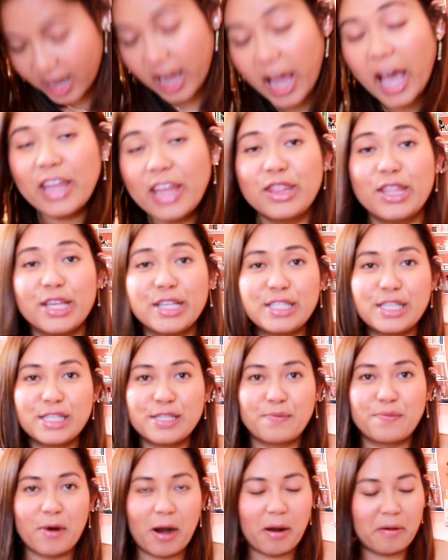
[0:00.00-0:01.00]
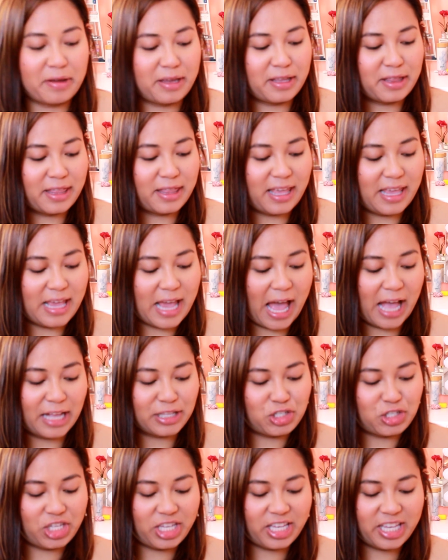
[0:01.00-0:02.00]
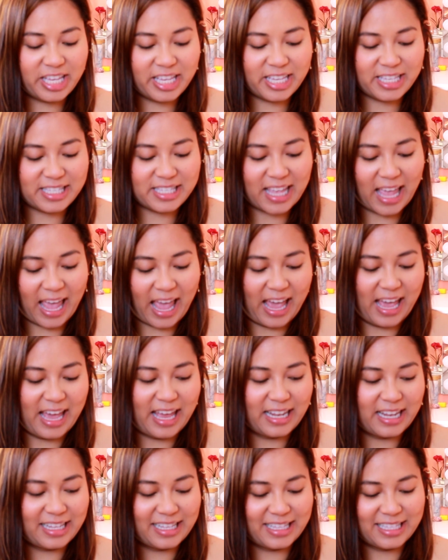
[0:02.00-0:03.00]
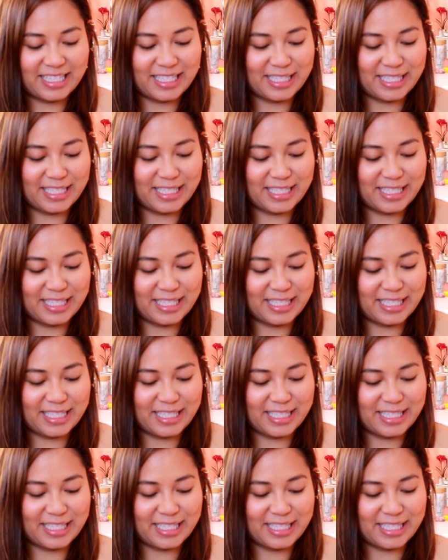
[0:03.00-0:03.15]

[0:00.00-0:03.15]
and this is probably the edgiest and